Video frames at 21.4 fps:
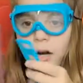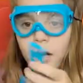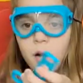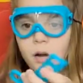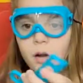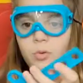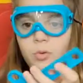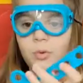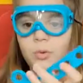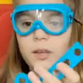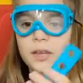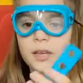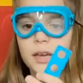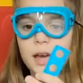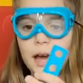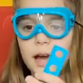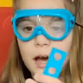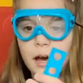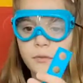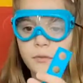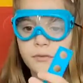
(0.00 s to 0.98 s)
we
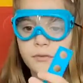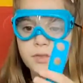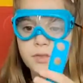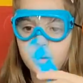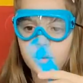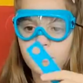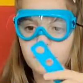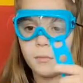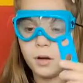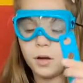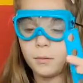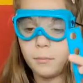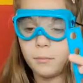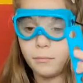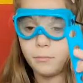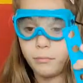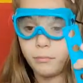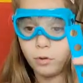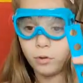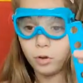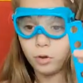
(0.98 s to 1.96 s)
have some
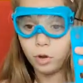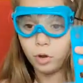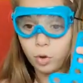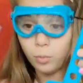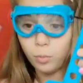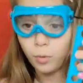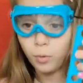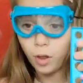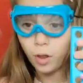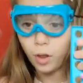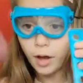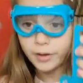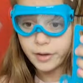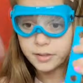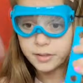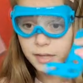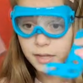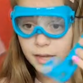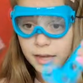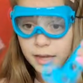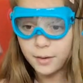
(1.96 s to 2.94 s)
blue blocks
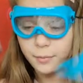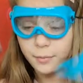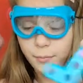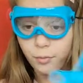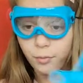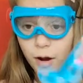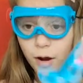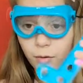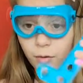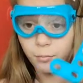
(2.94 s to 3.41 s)
and brown